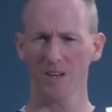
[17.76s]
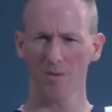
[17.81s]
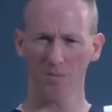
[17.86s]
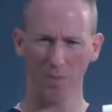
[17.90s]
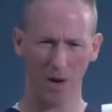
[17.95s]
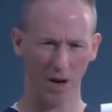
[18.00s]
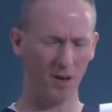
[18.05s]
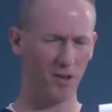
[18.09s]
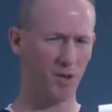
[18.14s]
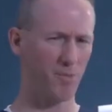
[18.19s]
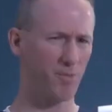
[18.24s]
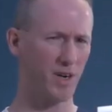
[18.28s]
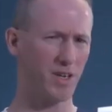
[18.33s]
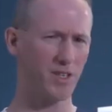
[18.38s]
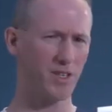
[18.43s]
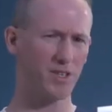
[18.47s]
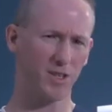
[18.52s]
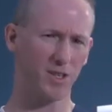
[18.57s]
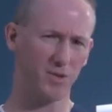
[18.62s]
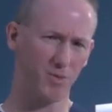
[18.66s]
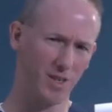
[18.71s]
Part of the
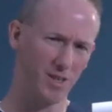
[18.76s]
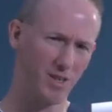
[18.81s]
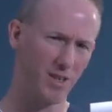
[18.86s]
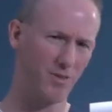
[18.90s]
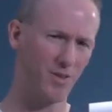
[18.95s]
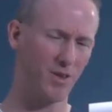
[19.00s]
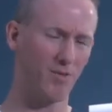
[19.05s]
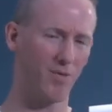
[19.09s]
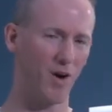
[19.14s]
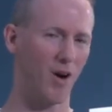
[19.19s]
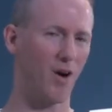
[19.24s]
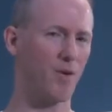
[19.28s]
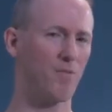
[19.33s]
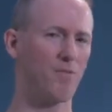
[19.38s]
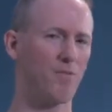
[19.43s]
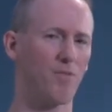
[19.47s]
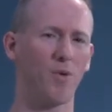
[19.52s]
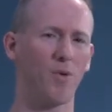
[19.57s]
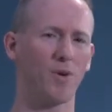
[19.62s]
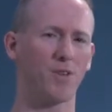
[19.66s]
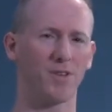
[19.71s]
pressure as we deliver the volume
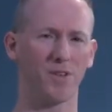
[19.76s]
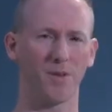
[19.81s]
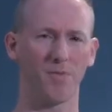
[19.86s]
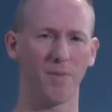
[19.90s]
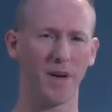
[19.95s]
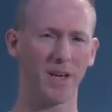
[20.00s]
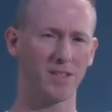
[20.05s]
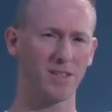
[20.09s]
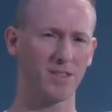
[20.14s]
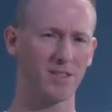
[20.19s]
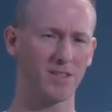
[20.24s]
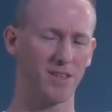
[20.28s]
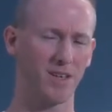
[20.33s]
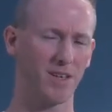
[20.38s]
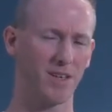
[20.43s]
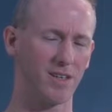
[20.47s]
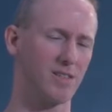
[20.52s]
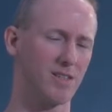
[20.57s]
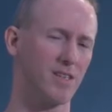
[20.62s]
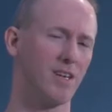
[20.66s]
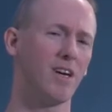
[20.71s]
forward to the patient's
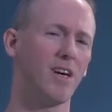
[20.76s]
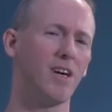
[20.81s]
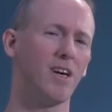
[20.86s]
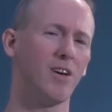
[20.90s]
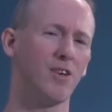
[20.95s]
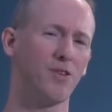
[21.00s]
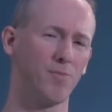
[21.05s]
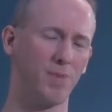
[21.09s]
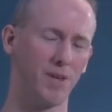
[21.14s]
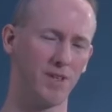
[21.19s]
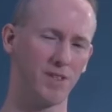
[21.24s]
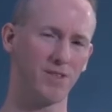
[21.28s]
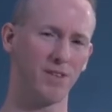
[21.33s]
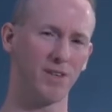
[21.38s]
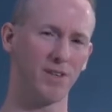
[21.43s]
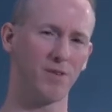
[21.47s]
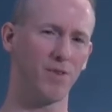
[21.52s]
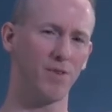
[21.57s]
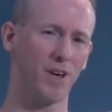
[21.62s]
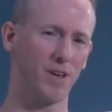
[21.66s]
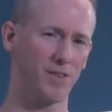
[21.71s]
lungs is spent to
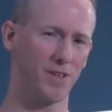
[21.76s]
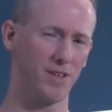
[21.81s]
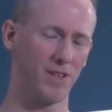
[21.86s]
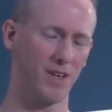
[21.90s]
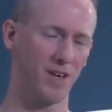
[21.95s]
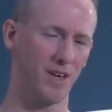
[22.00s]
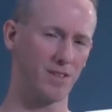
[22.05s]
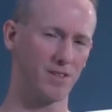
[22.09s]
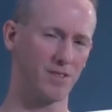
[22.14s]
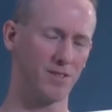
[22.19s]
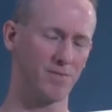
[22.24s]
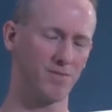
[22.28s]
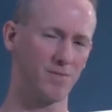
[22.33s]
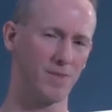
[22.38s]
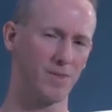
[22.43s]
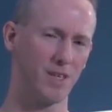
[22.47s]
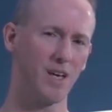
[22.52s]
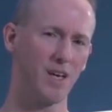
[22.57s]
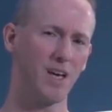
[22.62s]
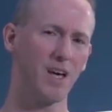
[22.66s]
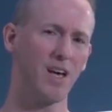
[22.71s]
inflate the lungs.
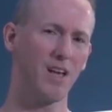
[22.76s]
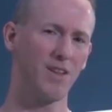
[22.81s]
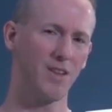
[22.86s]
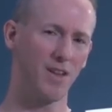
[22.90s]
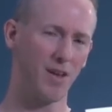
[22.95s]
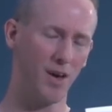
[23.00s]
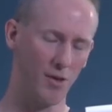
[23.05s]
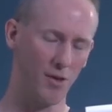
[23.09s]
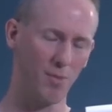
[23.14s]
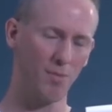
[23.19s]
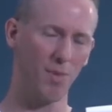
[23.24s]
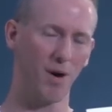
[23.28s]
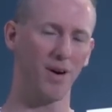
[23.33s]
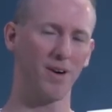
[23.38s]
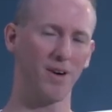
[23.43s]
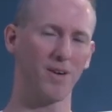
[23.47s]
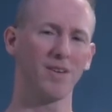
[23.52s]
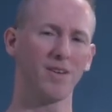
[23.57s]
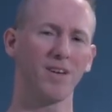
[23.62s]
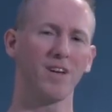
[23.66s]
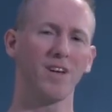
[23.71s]
The other
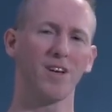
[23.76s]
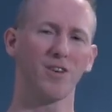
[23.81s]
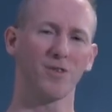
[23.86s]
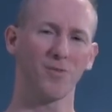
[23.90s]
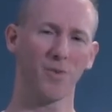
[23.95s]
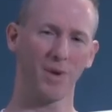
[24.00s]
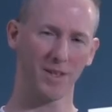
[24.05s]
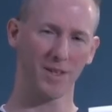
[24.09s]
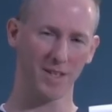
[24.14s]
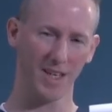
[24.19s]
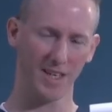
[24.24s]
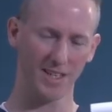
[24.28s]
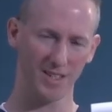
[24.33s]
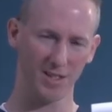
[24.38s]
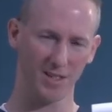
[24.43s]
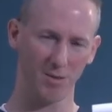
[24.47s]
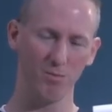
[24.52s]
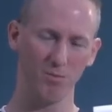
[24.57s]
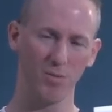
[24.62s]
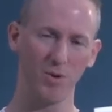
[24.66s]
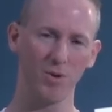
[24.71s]
part is what it takes
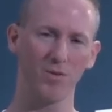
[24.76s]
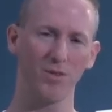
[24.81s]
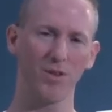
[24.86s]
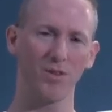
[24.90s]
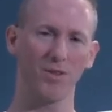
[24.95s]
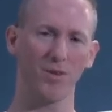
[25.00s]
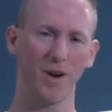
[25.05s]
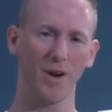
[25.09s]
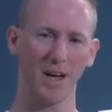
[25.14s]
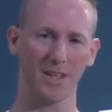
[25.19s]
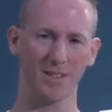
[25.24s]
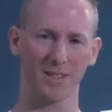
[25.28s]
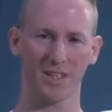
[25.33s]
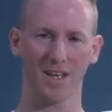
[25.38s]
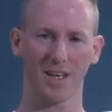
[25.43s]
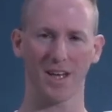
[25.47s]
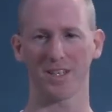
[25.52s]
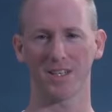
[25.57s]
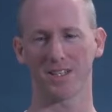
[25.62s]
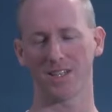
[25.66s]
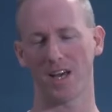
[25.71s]
to move the thoracic
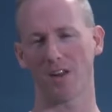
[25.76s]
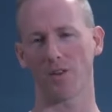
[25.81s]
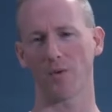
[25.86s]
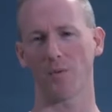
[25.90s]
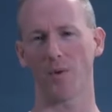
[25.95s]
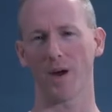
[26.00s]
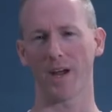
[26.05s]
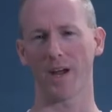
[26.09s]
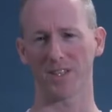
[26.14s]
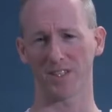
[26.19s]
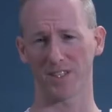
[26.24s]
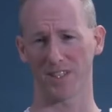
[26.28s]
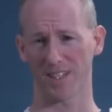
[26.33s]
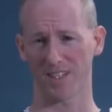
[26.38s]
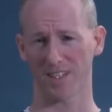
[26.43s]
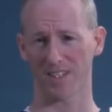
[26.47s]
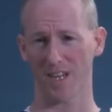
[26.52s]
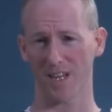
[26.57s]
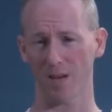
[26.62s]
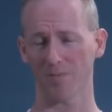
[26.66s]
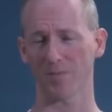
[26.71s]
cage out of the way as it
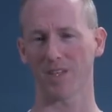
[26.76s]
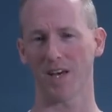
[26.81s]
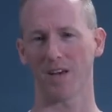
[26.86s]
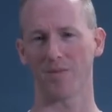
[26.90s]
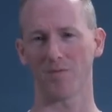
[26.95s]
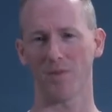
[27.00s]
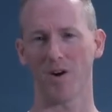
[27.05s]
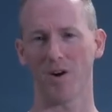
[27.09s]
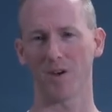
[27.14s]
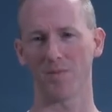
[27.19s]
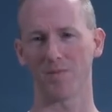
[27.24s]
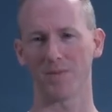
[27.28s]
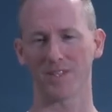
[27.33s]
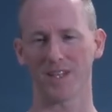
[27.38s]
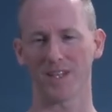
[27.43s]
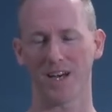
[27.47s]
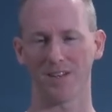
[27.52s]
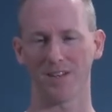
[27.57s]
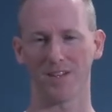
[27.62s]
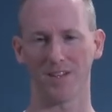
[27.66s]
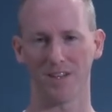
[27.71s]
accepts that volume
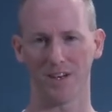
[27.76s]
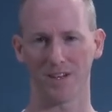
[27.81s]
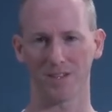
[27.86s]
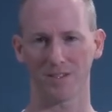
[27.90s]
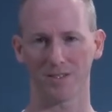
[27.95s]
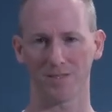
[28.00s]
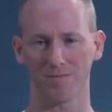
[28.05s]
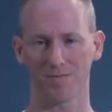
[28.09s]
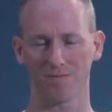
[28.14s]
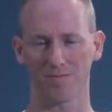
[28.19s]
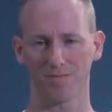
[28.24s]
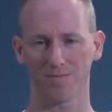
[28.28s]
inside the lungs.